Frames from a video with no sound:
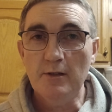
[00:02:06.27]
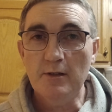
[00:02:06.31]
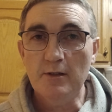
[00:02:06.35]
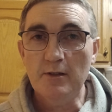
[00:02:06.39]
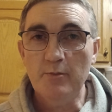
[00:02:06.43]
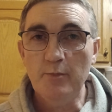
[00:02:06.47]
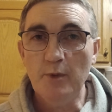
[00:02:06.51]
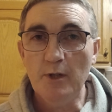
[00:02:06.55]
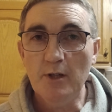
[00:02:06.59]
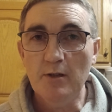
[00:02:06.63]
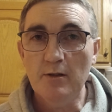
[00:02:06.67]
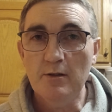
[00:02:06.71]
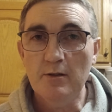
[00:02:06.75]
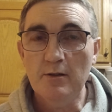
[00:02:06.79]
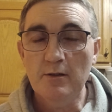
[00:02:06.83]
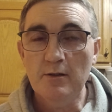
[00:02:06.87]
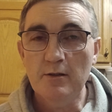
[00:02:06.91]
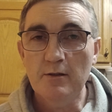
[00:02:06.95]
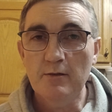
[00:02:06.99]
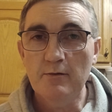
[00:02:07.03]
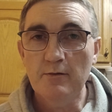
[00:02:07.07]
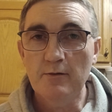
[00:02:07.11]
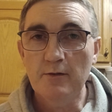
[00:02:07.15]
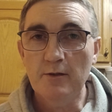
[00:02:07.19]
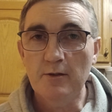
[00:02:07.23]

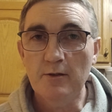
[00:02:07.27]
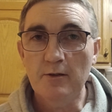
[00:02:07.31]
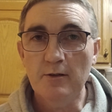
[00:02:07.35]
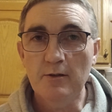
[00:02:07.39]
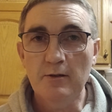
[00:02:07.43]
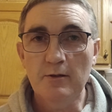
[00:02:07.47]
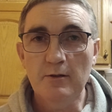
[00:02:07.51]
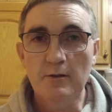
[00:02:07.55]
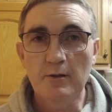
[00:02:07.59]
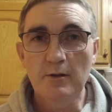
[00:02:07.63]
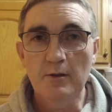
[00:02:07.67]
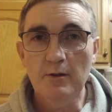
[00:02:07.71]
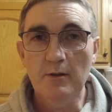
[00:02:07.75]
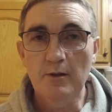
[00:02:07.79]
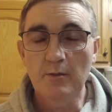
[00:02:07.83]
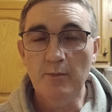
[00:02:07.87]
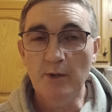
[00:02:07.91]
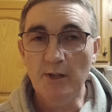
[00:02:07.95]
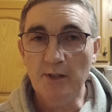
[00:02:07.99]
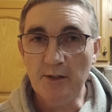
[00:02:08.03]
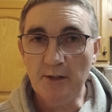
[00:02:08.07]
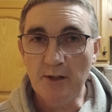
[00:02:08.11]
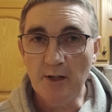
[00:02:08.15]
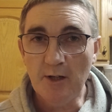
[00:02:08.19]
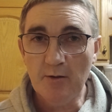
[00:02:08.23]
experiences for
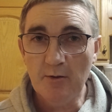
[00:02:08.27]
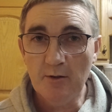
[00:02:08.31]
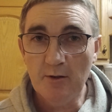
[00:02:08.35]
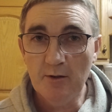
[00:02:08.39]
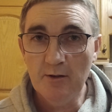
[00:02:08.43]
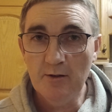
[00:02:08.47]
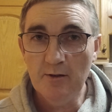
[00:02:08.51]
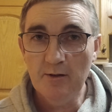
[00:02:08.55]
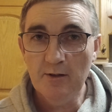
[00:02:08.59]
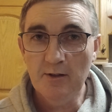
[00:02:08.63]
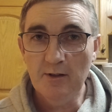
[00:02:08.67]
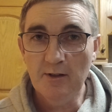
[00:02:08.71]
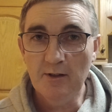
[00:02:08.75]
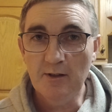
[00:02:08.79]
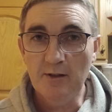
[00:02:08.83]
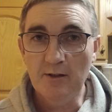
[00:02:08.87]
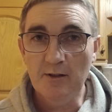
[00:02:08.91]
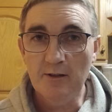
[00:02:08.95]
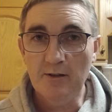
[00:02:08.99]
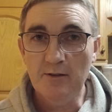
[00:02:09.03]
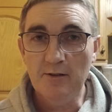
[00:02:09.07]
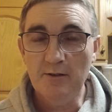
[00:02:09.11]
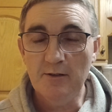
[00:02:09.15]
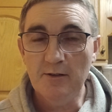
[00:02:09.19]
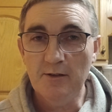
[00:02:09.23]
about an hour,
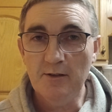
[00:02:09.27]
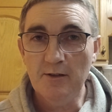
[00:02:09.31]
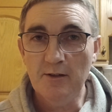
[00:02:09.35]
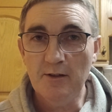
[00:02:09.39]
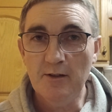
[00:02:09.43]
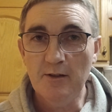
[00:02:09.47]
and